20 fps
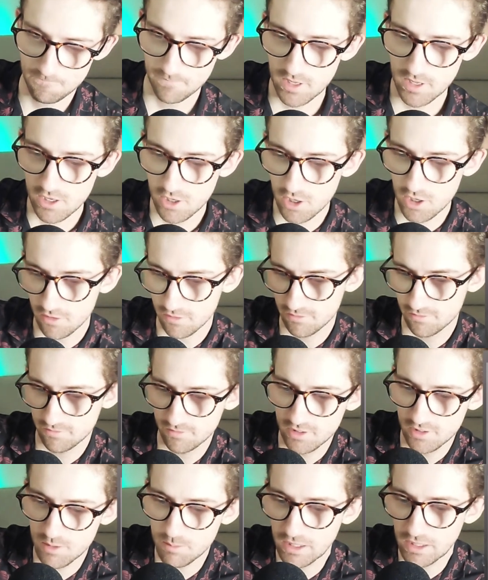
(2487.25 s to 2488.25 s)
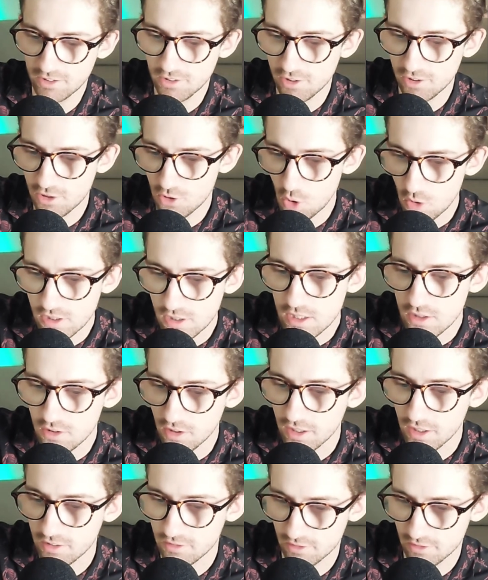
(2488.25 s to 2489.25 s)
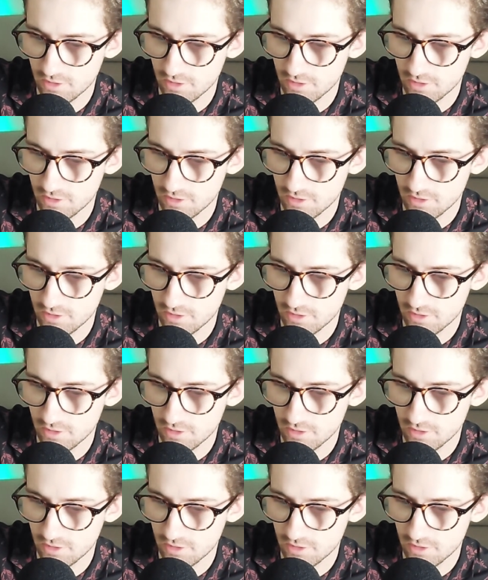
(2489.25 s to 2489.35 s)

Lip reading: There you go. Diamante's 39.